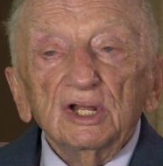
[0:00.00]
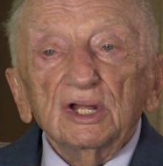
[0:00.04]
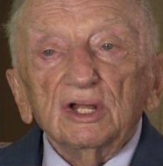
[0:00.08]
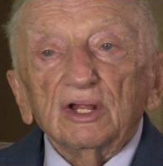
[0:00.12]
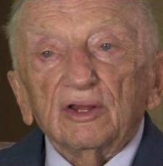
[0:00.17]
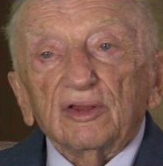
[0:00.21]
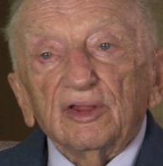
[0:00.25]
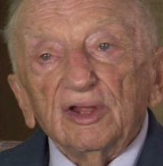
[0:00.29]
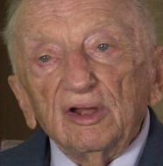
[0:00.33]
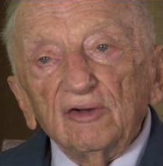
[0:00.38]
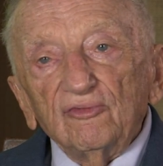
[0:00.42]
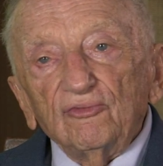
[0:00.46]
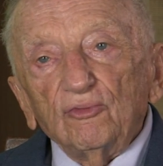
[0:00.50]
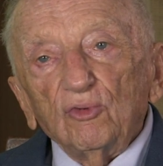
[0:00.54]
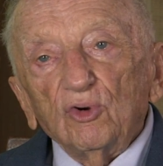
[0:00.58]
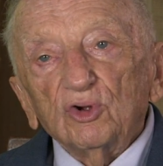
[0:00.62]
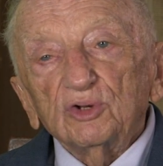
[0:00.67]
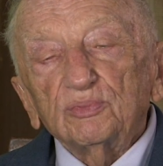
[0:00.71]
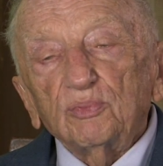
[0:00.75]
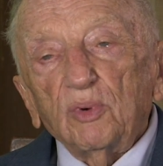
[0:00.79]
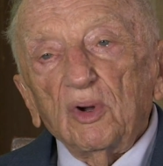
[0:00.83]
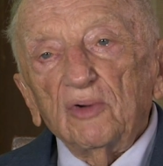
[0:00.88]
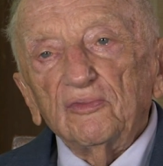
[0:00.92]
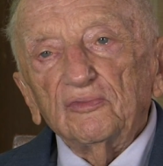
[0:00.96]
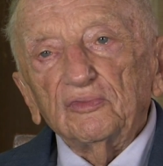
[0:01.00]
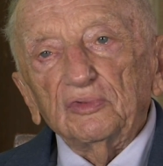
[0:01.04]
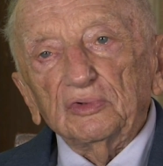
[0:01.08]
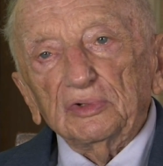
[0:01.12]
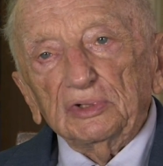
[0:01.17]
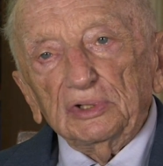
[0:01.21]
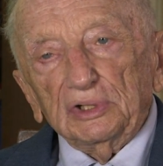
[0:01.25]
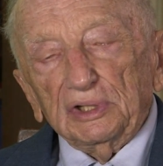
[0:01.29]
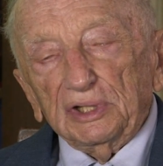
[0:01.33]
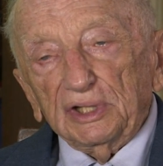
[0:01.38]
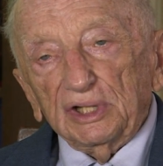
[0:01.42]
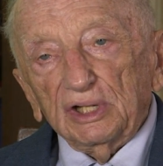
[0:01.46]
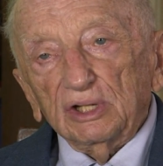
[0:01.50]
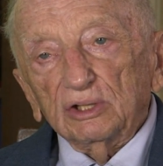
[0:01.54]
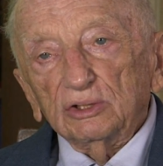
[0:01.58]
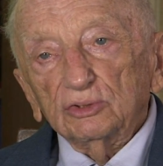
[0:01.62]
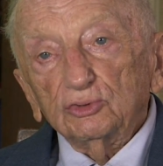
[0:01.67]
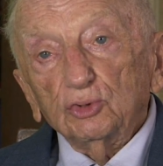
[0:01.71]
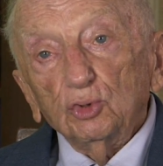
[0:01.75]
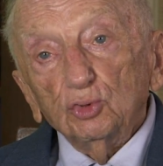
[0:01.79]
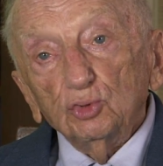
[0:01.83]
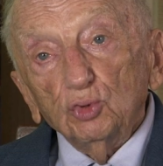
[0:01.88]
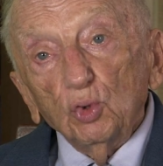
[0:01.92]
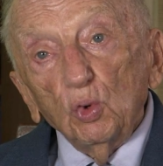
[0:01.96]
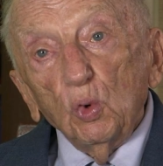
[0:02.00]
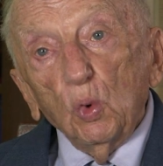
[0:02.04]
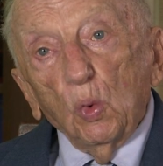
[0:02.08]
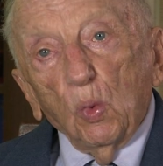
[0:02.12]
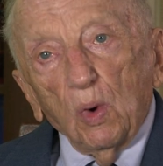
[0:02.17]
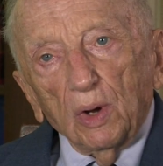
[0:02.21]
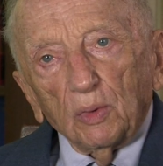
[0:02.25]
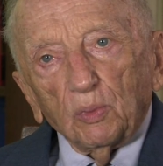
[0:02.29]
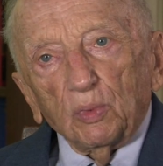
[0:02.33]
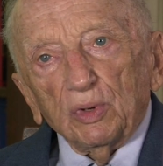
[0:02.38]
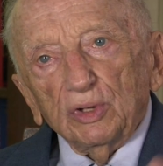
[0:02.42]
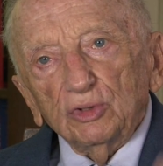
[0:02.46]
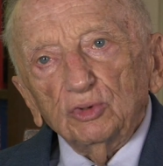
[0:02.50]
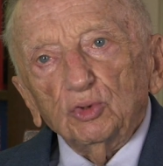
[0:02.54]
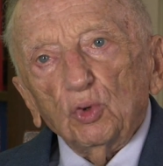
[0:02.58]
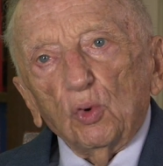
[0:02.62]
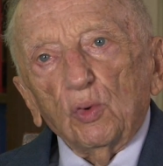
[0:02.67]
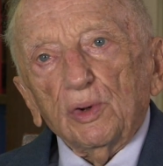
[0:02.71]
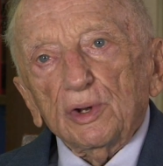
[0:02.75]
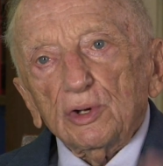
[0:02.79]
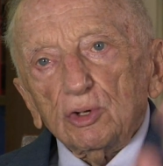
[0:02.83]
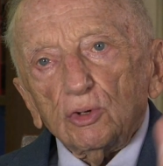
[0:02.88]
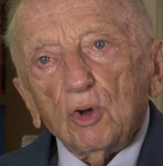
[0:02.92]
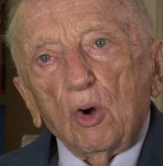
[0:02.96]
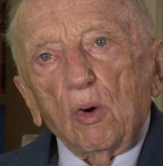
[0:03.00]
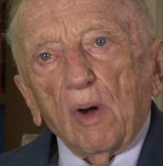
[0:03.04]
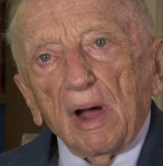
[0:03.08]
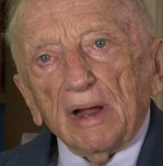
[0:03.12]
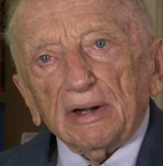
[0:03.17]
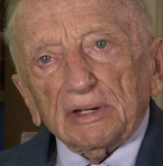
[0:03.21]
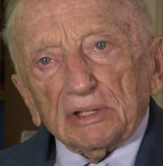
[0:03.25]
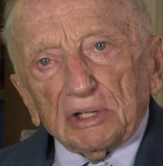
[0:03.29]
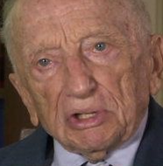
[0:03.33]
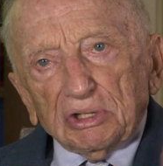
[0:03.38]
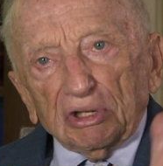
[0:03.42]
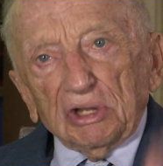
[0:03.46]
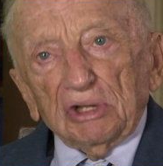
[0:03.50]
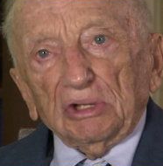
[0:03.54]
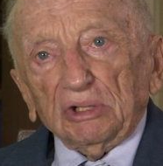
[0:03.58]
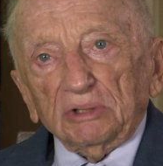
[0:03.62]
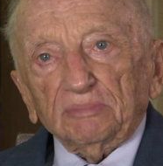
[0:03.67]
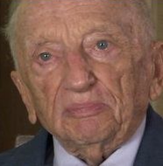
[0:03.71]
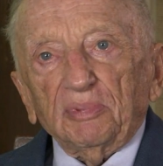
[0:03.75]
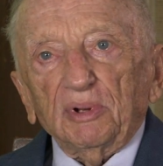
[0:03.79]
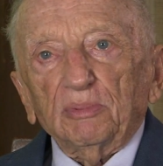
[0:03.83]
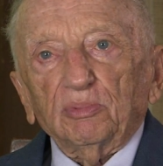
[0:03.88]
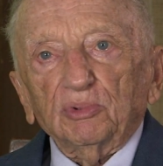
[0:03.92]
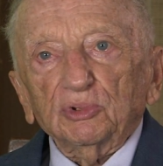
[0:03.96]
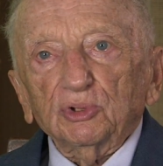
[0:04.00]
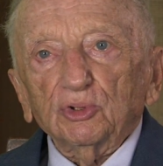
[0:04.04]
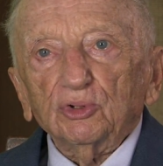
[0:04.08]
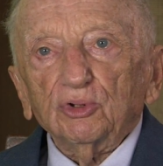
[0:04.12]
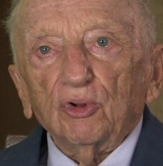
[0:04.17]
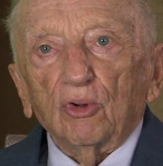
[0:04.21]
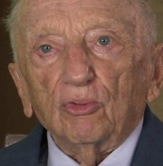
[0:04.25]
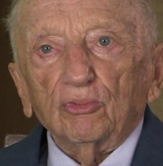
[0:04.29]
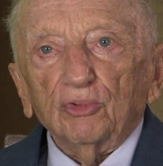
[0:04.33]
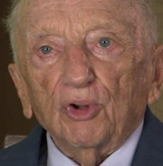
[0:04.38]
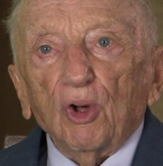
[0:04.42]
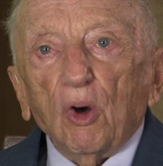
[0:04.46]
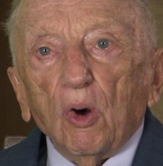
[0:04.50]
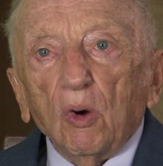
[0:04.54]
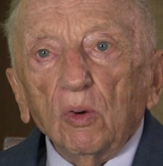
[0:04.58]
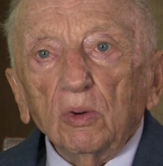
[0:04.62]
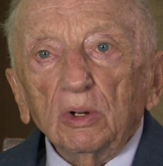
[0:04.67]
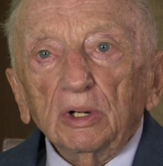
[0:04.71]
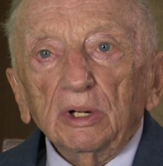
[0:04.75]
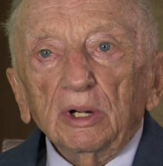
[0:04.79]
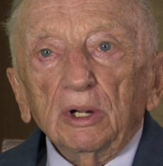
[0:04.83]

Therefore, it's perfectly legal to do what we're doing, go out and kill people you don't know